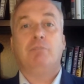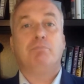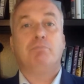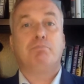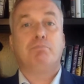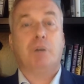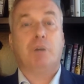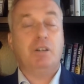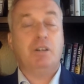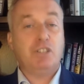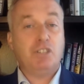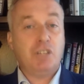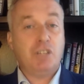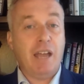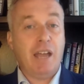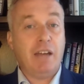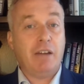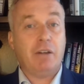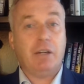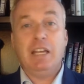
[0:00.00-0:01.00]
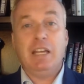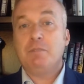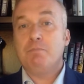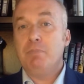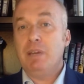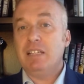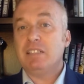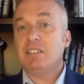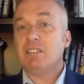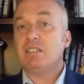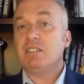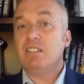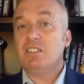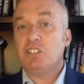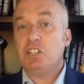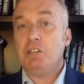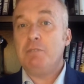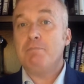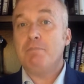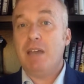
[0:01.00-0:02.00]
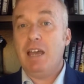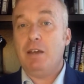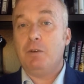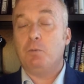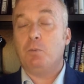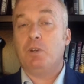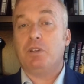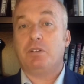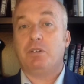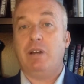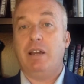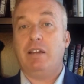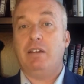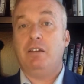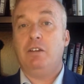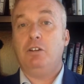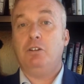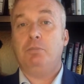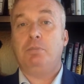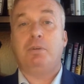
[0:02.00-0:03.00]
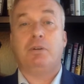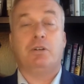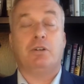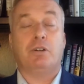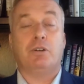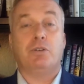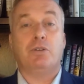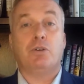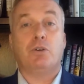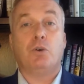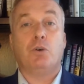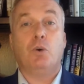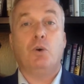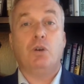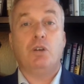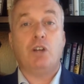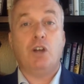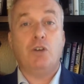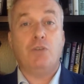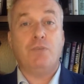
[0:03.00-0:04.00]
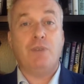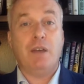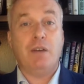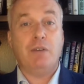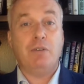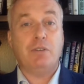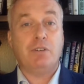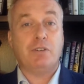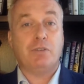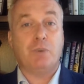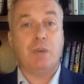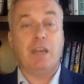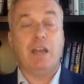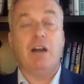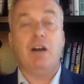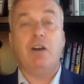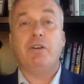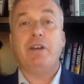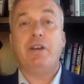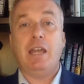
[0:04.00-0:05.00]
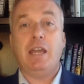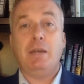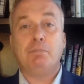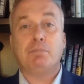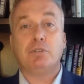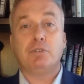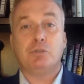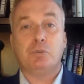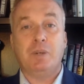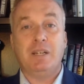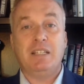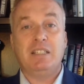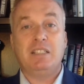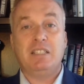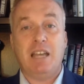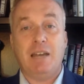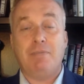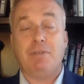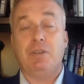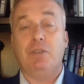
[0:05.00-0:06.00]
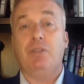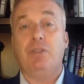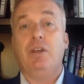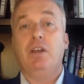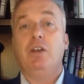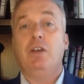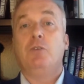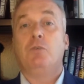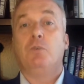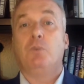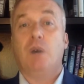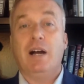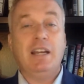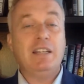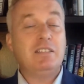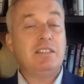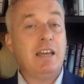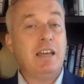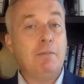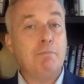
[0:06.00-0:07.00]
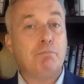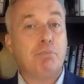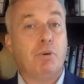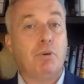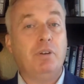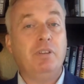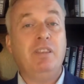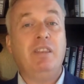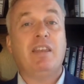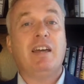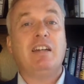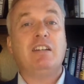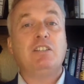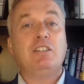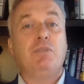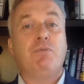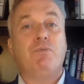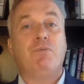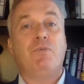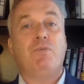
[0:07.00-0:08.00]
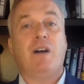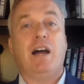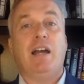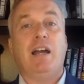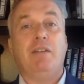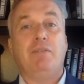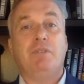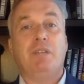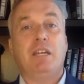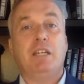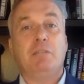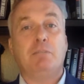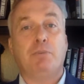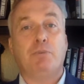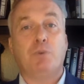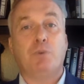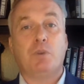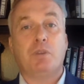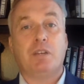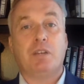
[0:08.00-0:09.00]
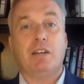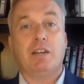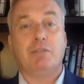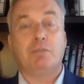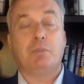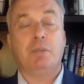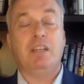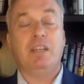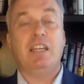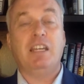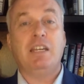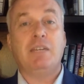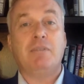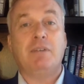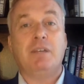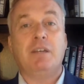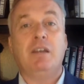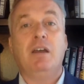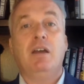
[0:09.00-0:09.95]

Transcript: Bartosz Chagger admits that she met with Craig Kielburger, the co-founder of We, on April 27th. Why is that important? That is 5 days before the government even